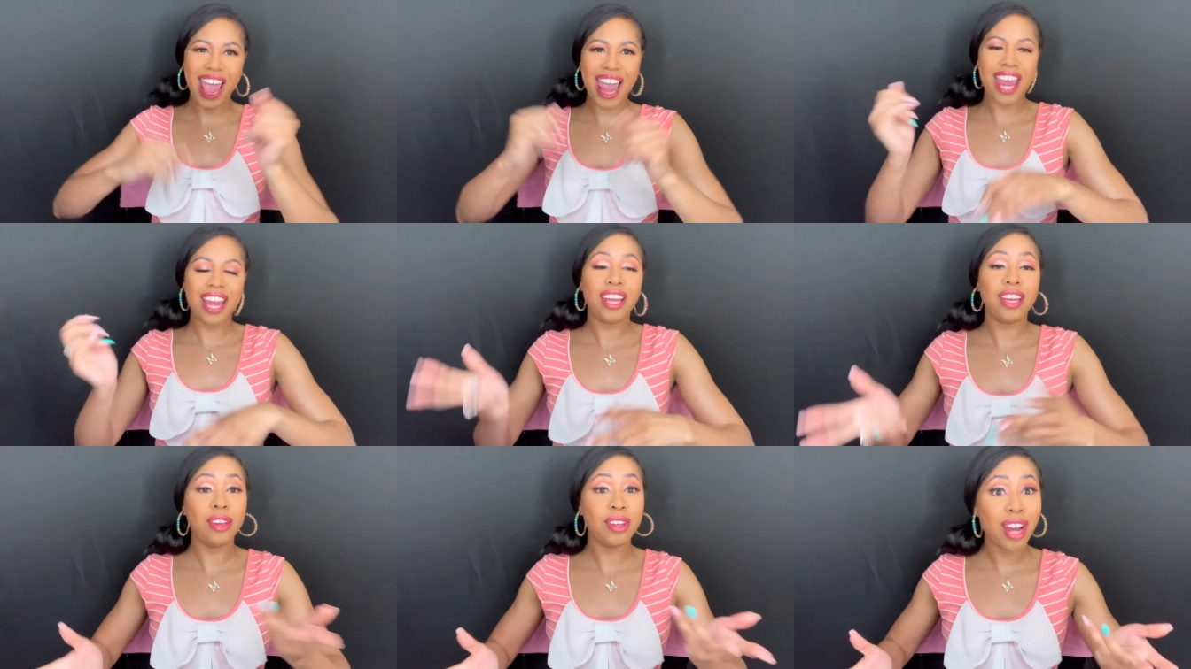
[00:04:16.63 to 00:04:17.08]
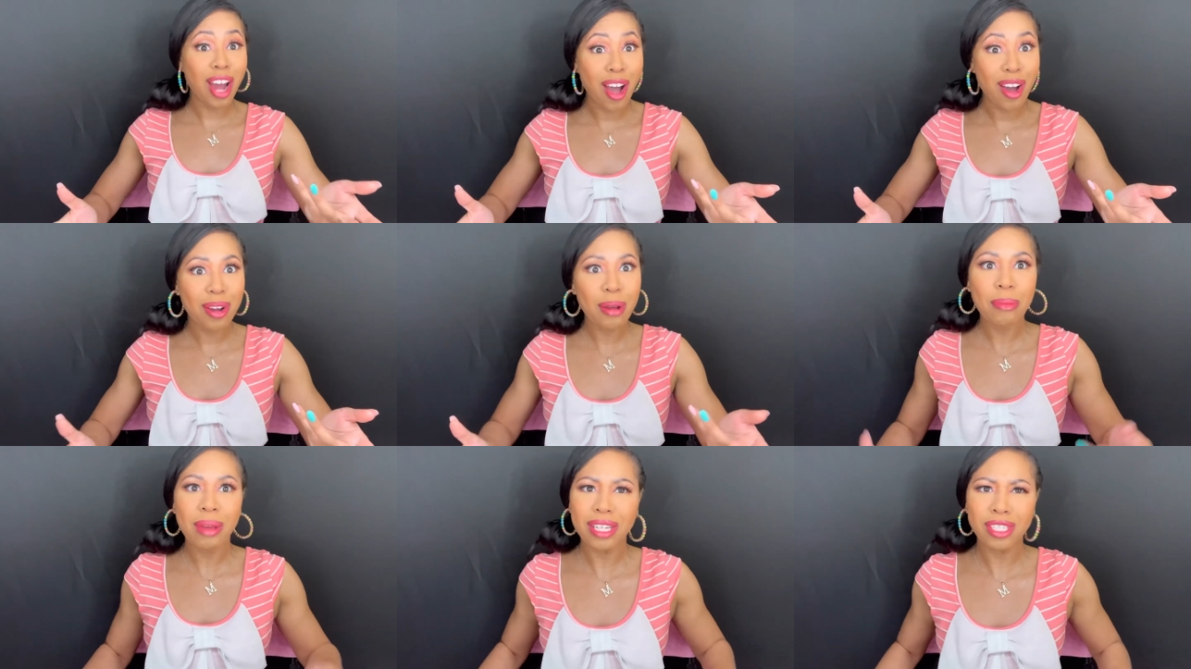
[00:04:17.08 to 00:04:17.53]
you know,
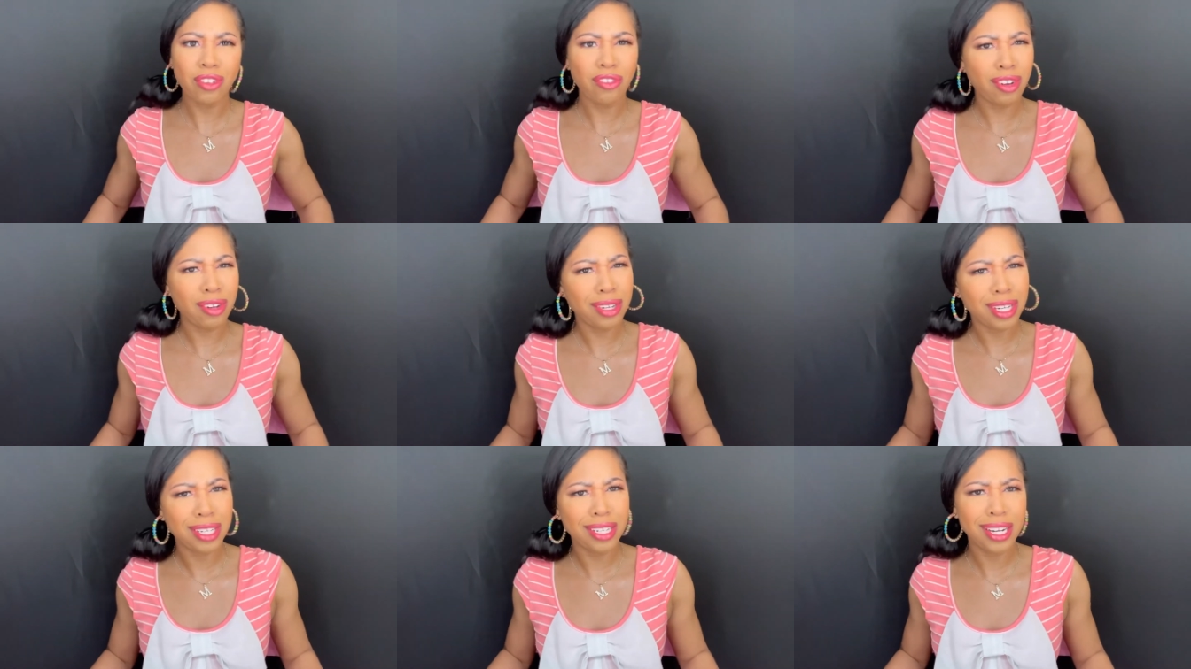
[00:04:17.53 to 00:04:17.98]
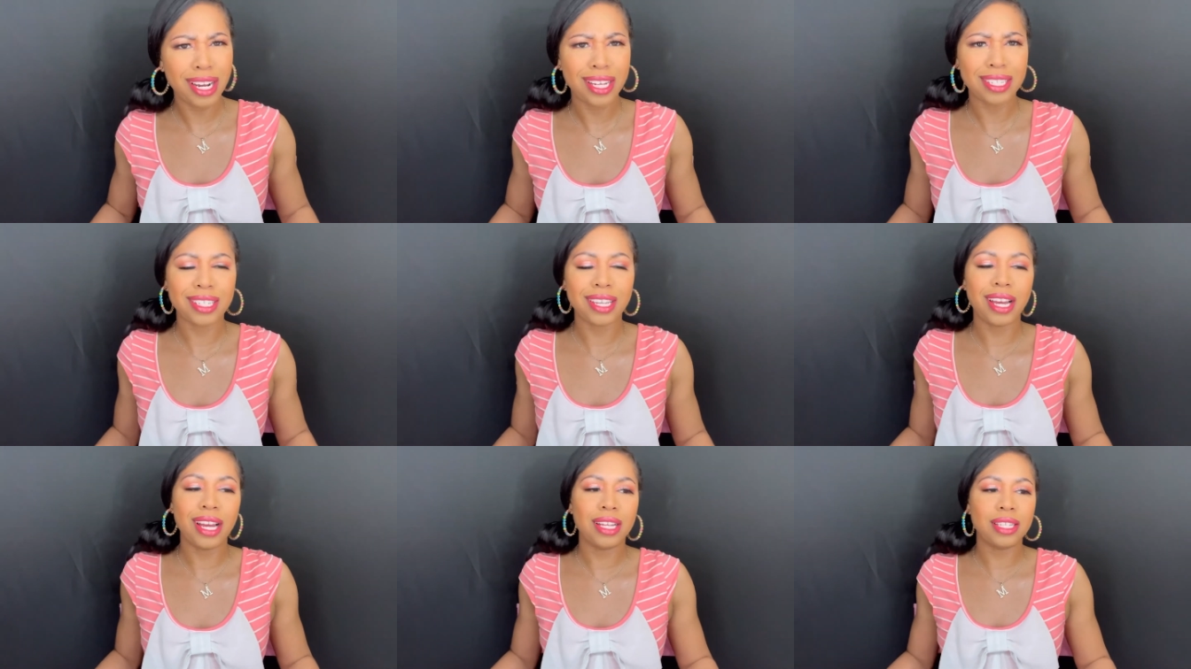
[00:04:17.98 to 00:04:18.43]
it makes you feel good
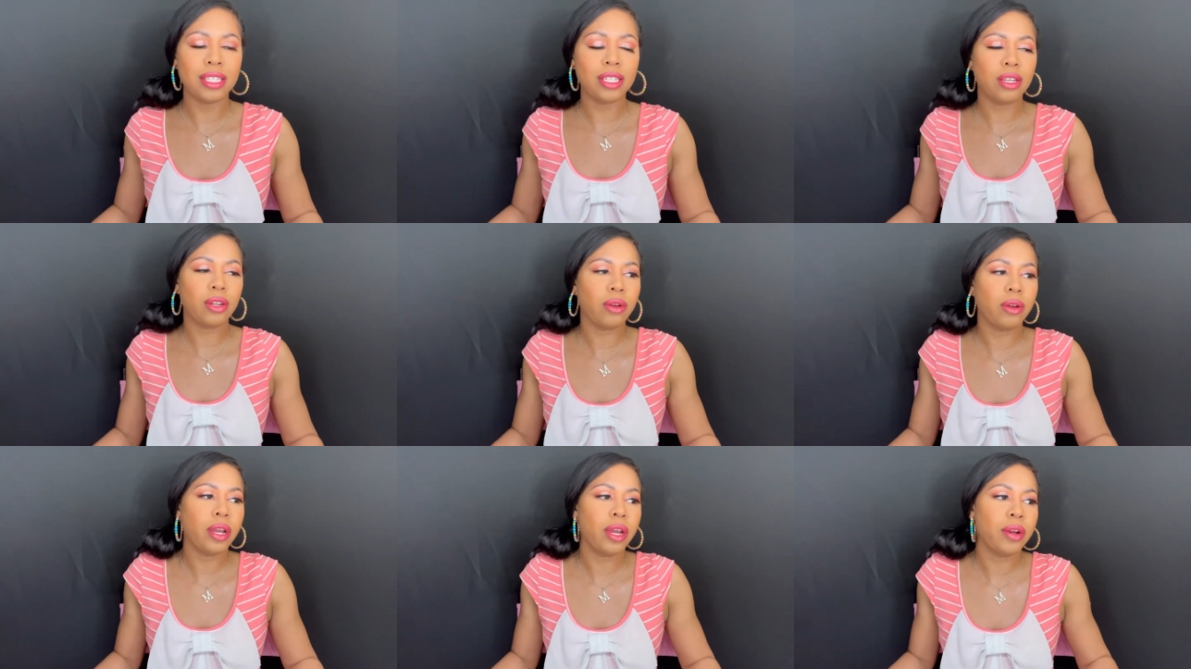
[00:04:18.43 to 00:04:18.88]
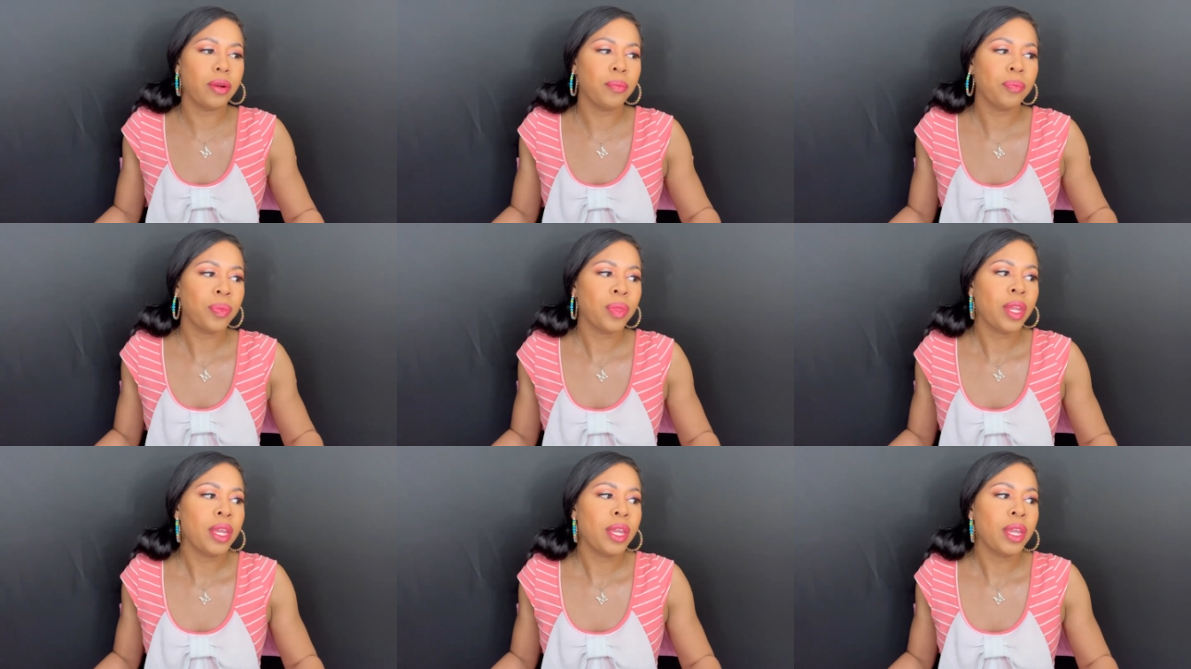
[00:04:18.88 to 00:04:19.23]
as a content creator.